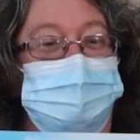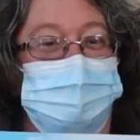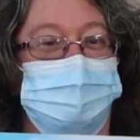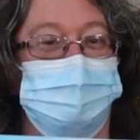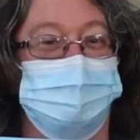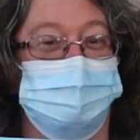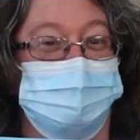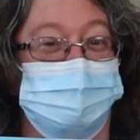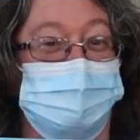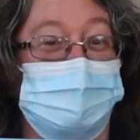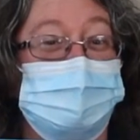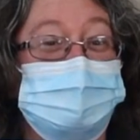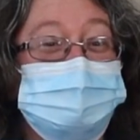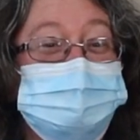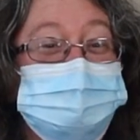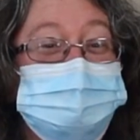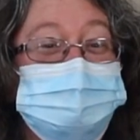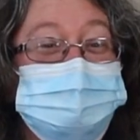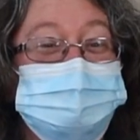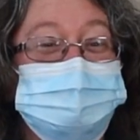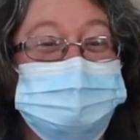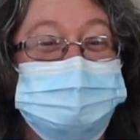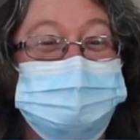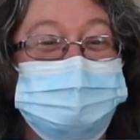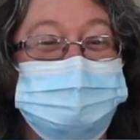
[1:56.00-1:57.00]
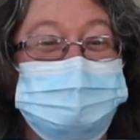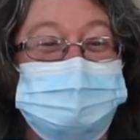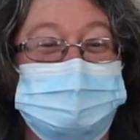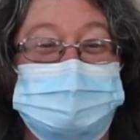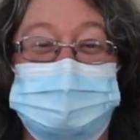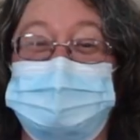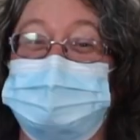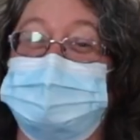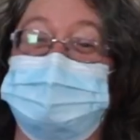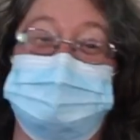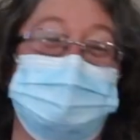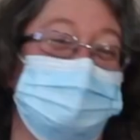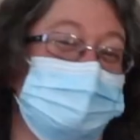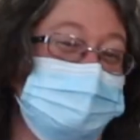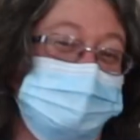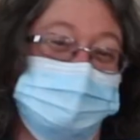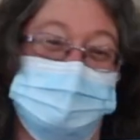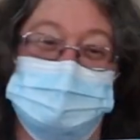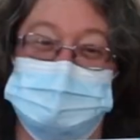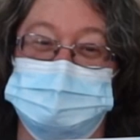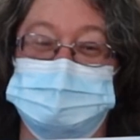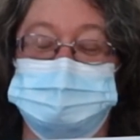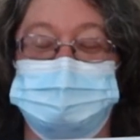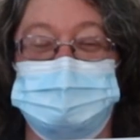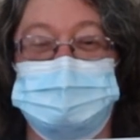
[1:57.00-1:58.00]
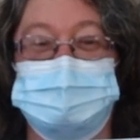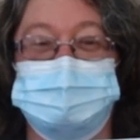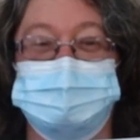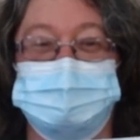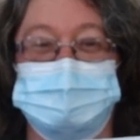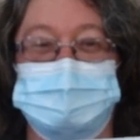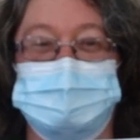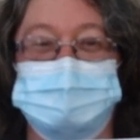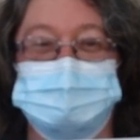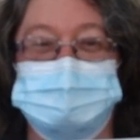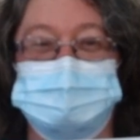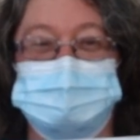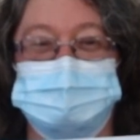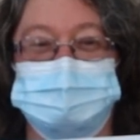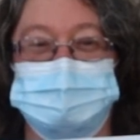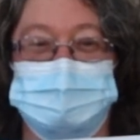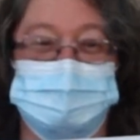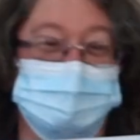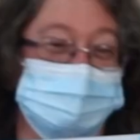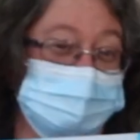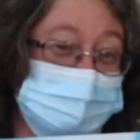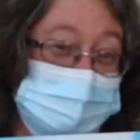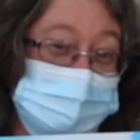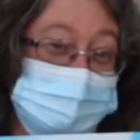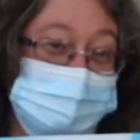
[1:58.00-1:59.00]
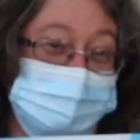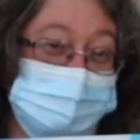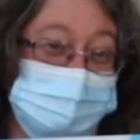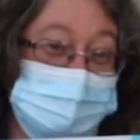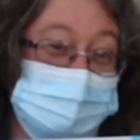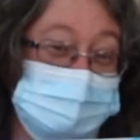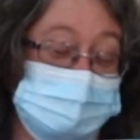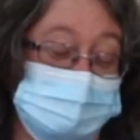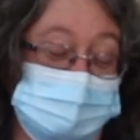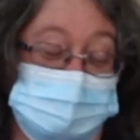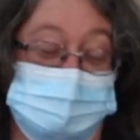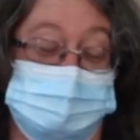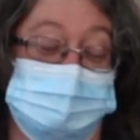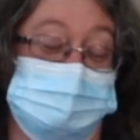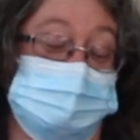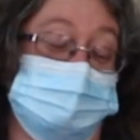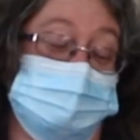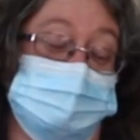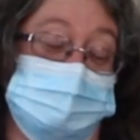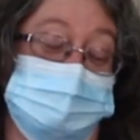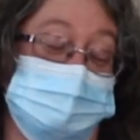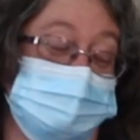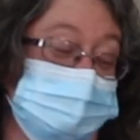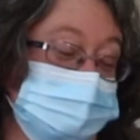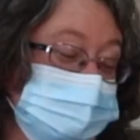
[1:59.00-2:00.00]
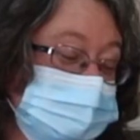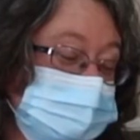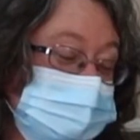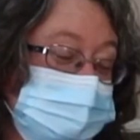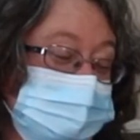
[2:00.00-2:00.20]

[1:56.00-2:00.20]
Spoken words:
French. I cannot speak French or read French, so,